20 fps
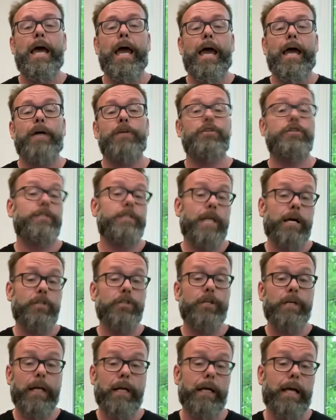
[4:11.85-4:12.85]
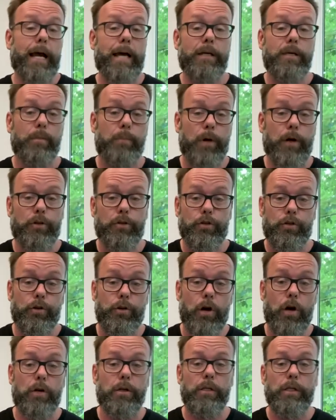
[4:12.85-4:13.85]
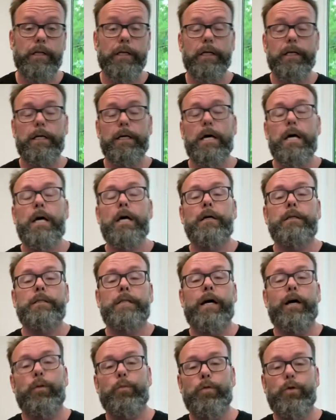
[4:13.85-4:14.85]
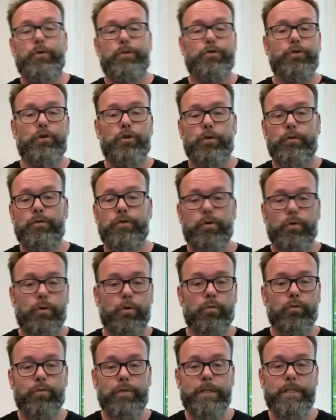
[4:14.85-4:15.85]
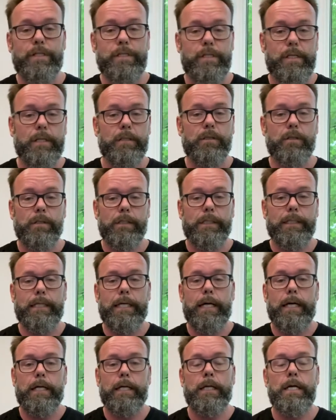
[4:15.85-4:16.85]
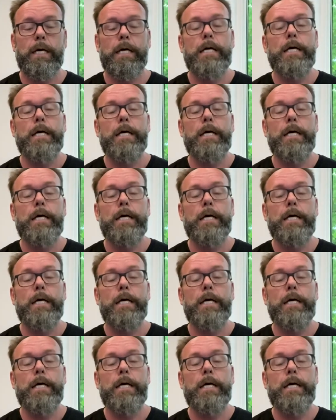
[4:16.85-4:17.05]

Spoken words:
And she's actually getting acupuncture at our clinic to help those nerves sort of re-signal again.